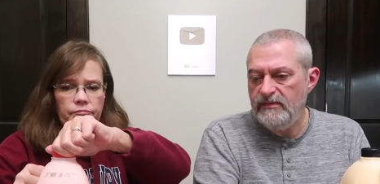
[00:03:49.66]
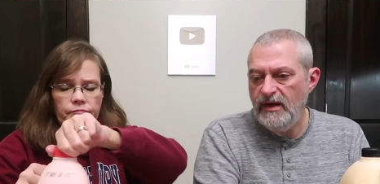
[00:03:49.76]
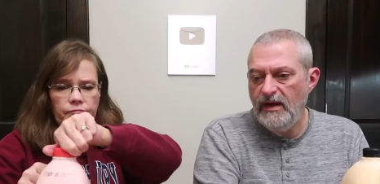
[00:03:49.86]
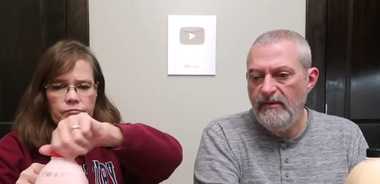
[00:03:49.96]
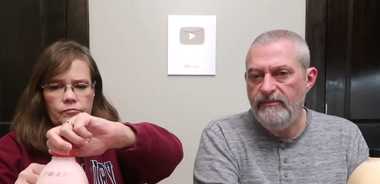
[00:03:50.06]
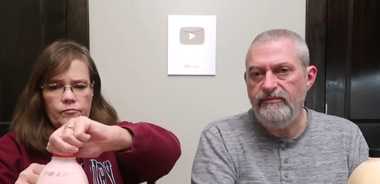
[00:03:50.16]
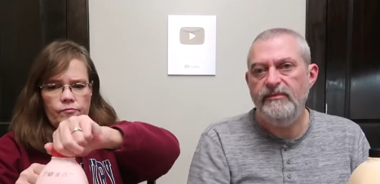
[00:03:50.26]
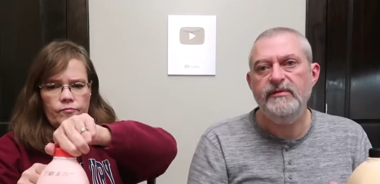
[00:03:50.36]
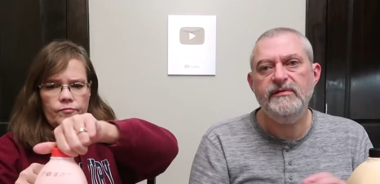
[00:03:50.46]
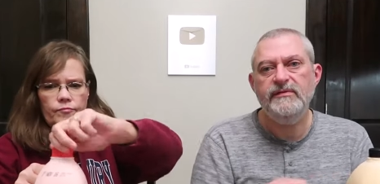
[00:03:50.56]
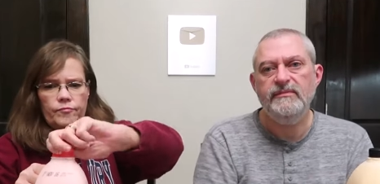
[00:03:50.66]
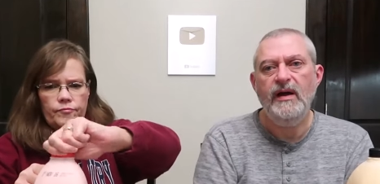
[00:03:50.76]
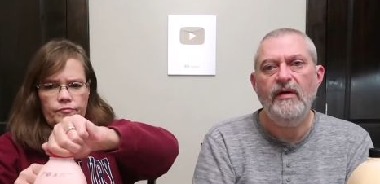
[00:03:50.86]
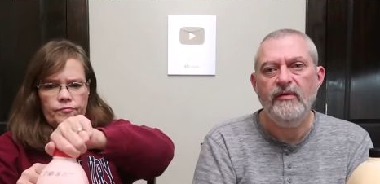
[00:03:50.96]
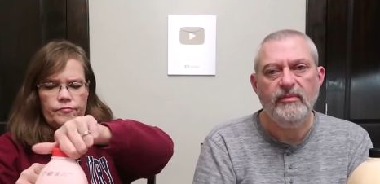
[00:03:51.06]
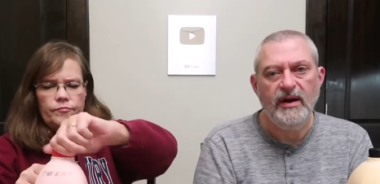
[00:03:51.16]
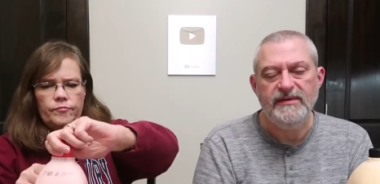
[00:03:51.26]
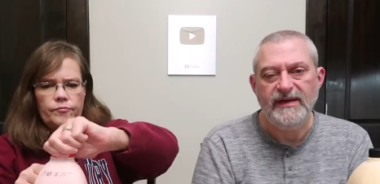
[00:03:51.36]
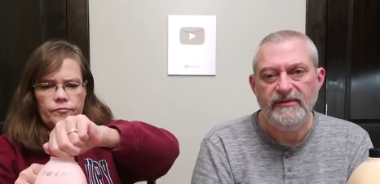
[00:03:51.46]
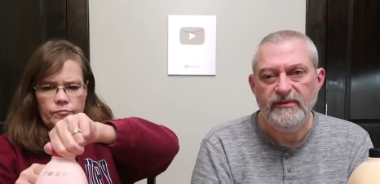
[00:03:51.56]
Speaker 1: uh, there's other
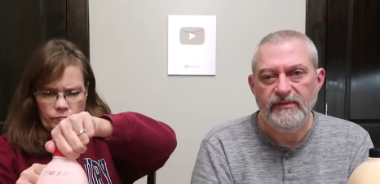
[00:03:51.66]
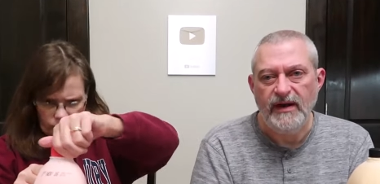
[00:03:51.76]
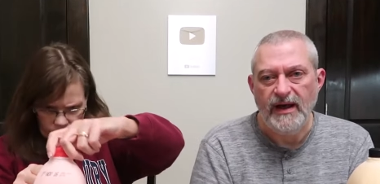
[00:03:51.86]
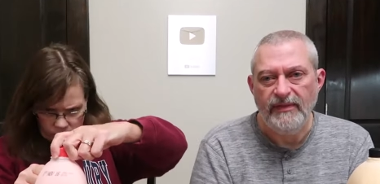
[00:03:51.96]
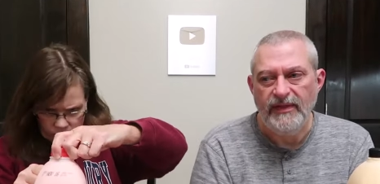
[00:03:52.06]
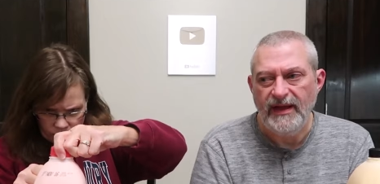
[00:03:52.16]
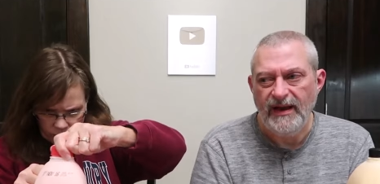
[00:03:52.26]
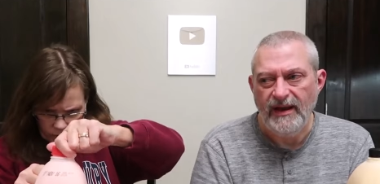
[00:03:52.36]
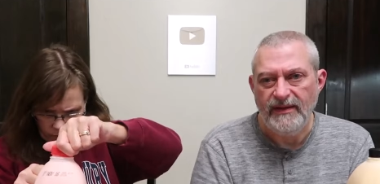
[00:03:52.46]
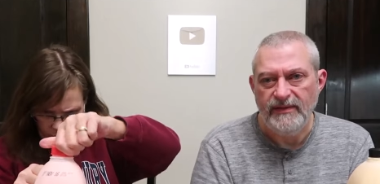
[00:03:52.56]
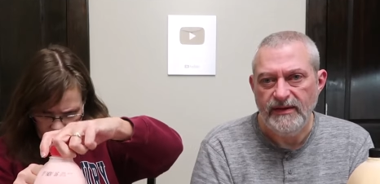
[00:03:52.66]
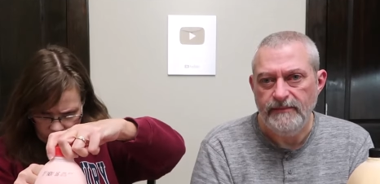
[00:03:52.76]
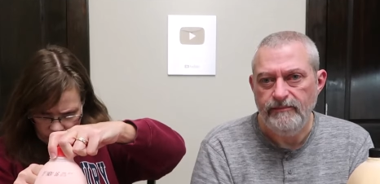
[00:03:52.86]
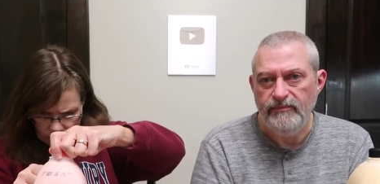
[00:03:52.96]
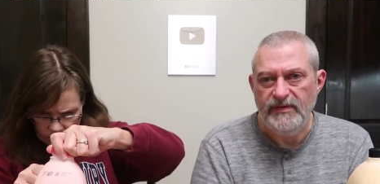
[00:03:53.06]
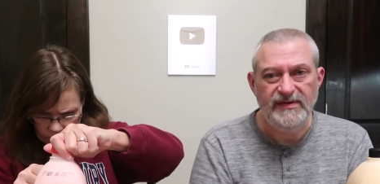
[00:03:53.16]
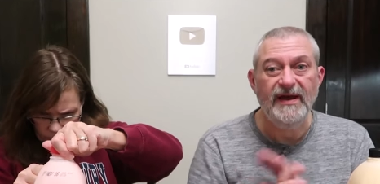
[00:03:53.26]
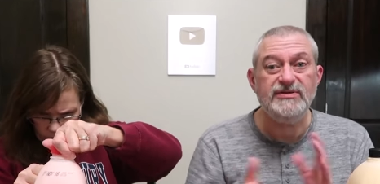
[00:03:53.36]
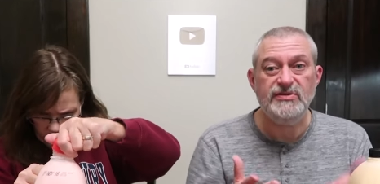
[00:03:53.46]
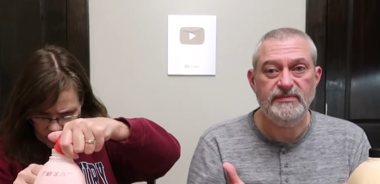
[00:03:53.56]
brands out there that I think I like the the
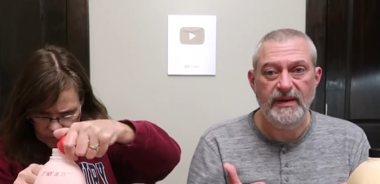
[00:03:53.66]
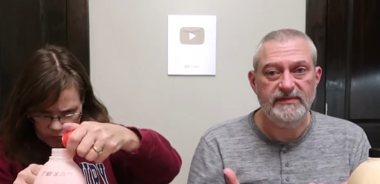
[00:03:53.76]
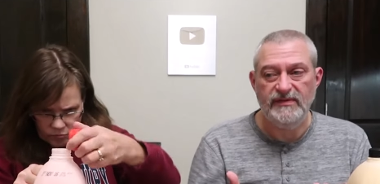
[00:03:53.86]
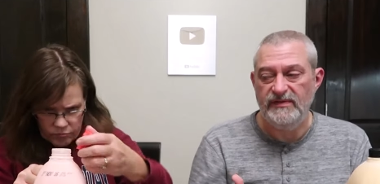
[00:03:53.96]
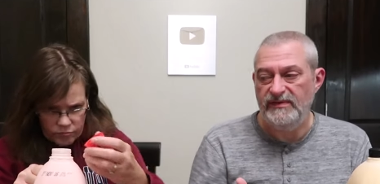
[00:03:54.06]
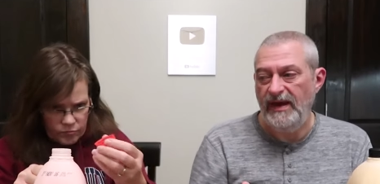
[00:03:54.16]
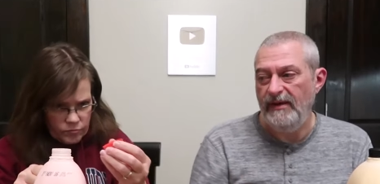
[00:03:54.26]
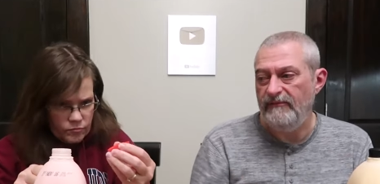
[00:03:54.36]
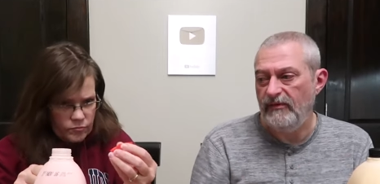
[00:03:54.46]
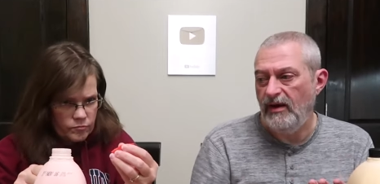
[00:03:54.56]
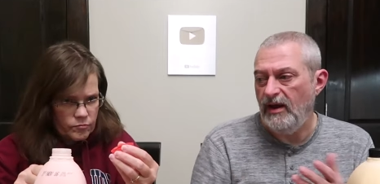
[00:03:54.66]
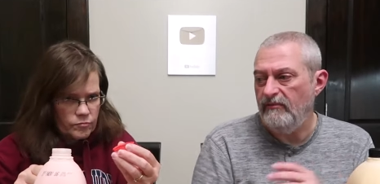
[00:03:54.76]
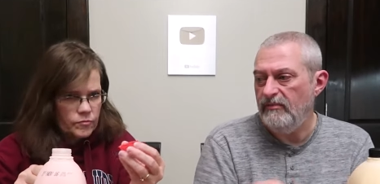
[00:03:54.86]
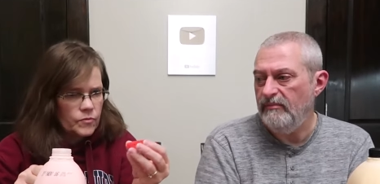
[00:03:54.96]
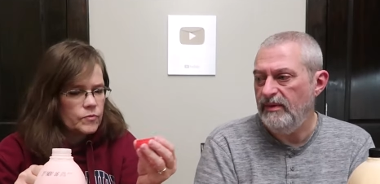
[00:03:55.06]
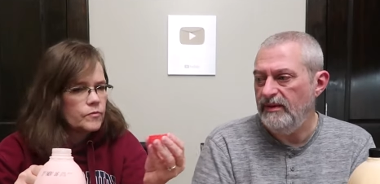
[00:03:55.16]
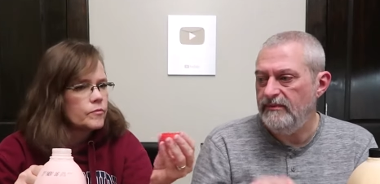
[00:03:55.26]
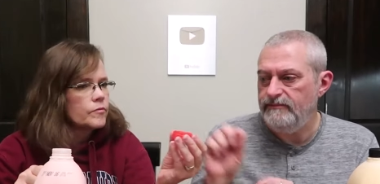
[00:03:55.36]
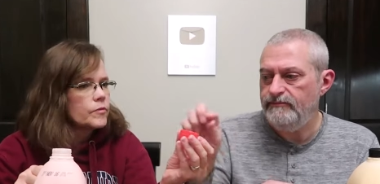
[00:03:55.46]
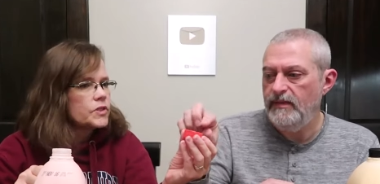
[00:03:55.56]
is basically the same for all of them,
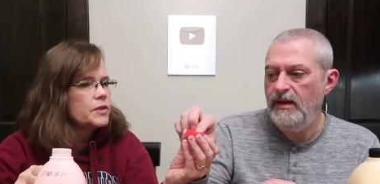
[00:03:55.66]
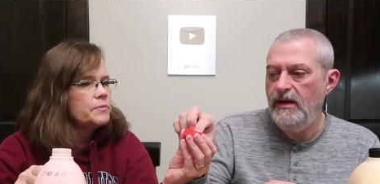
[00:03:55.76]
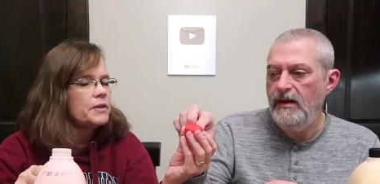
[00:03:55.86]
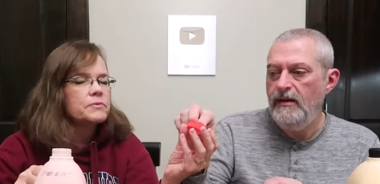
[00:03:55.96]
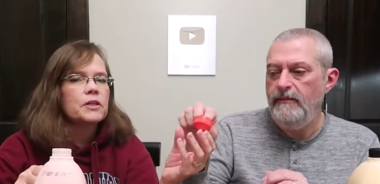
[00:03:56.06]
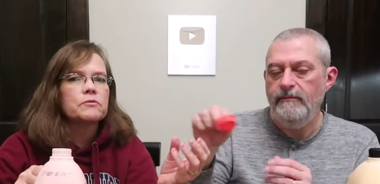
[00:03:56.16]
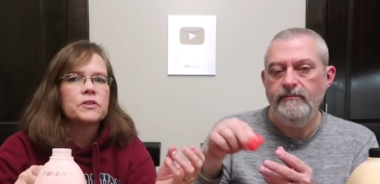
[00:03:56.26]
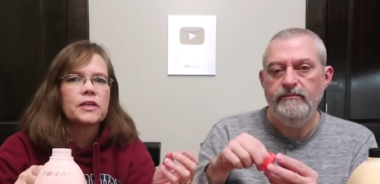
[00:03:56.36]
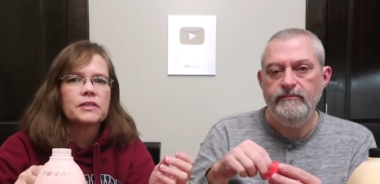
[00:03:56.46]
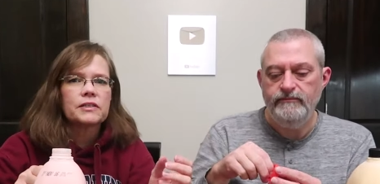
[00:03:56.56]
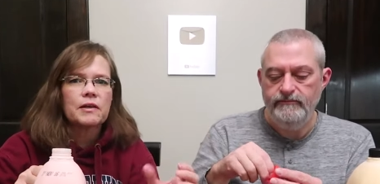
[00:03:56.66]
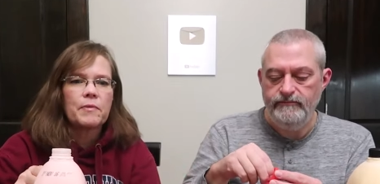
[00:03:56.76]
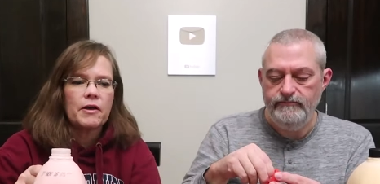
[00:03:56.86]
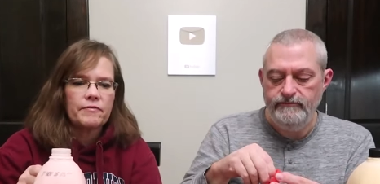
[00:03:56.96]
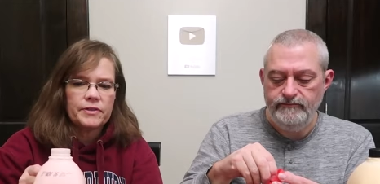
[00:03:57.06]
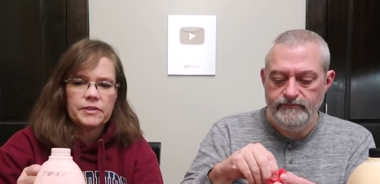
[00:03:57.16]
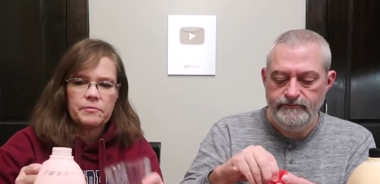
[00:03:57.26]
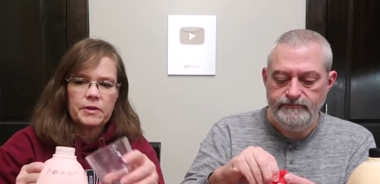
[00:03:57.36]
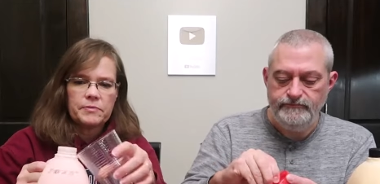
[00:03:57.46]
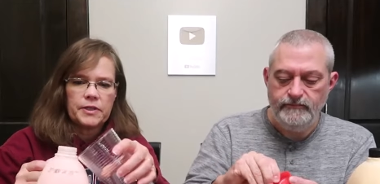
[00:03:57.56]
but.
Speaker 2: Sometimes those things come off, and
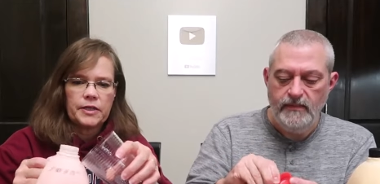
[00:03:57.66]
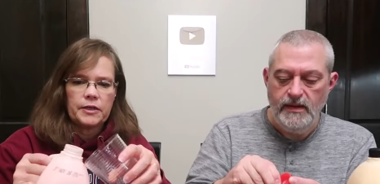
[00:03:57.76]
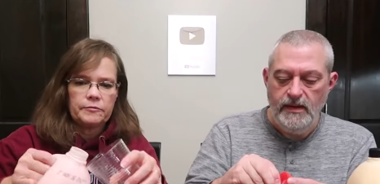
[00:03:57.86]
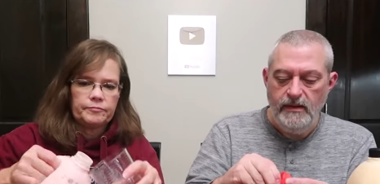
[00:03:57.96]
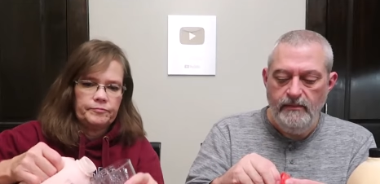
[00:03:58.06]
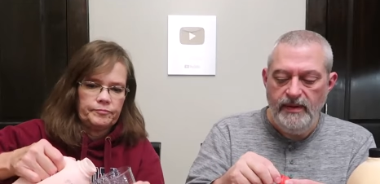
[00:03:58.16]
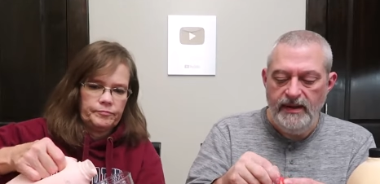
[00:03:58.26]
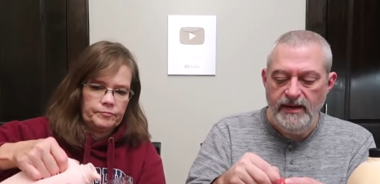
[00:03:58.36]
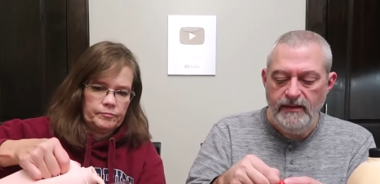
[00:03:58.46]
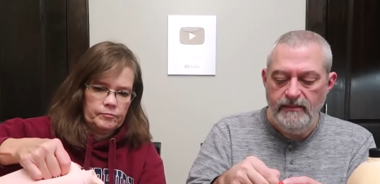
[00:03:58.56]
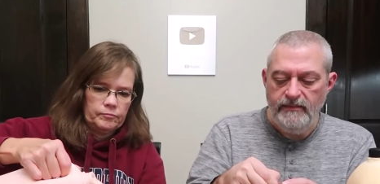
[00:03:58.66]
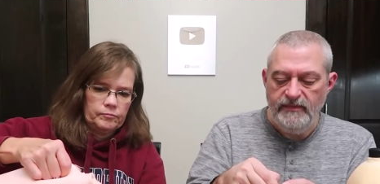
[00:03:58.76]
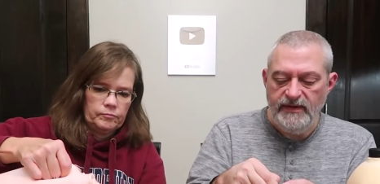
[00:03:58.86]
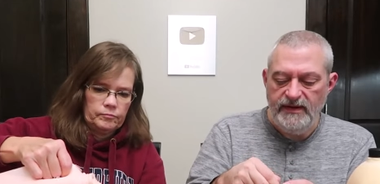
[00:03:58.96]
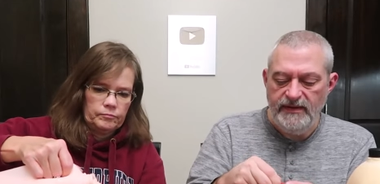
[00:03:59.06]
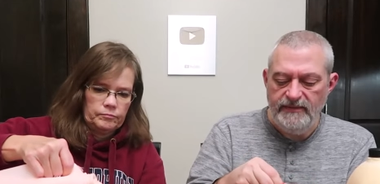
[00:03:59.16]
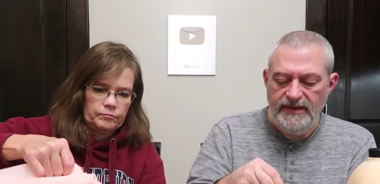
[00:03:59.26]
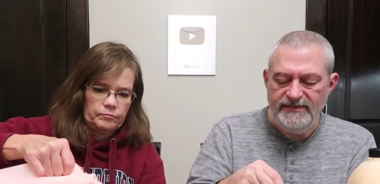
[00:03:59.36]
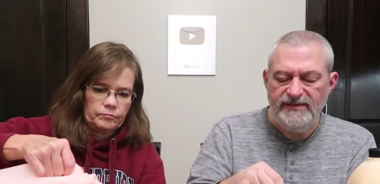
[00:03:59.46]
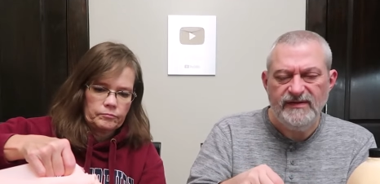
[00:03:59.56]
sometimes they don't.
Speaker 1: But um, the
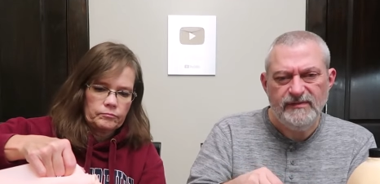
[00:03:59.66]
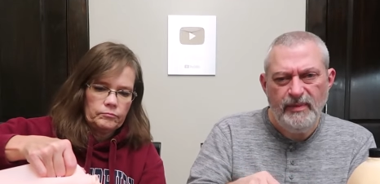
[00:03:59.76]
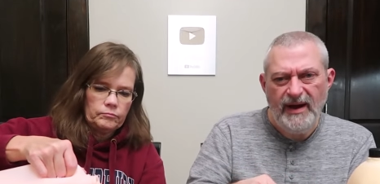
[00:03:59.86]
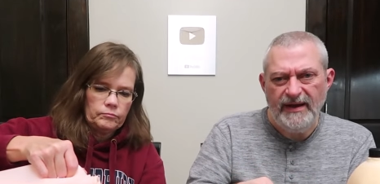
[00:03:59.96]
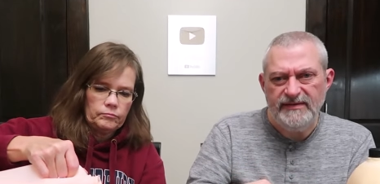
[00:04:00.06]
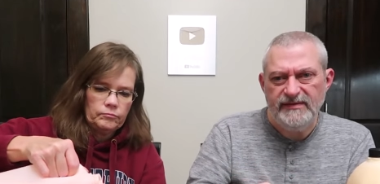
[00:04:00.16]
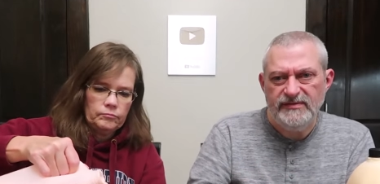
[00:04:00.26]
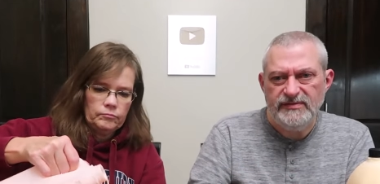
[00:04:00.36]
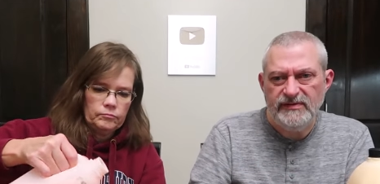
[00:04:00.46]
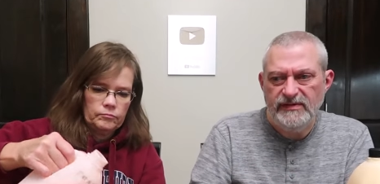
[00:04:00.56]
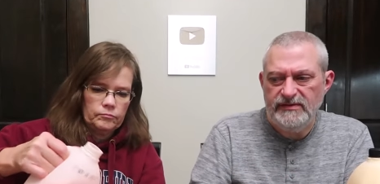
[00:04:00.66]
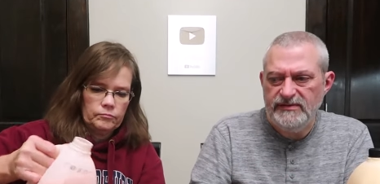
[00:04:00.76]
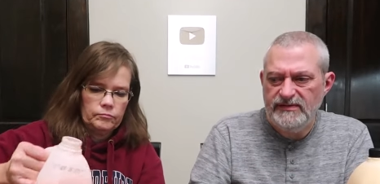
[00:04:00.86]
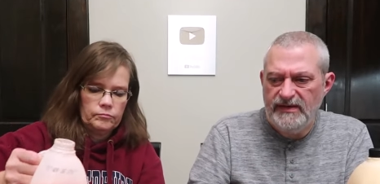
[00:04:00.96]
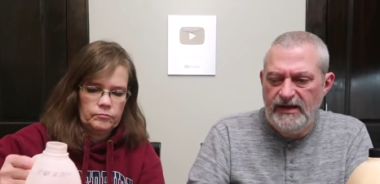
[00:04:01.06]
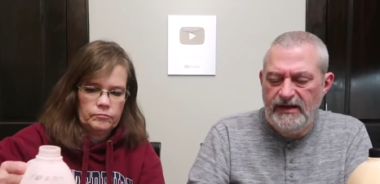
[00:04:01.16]
it's the spice. There's there's uh,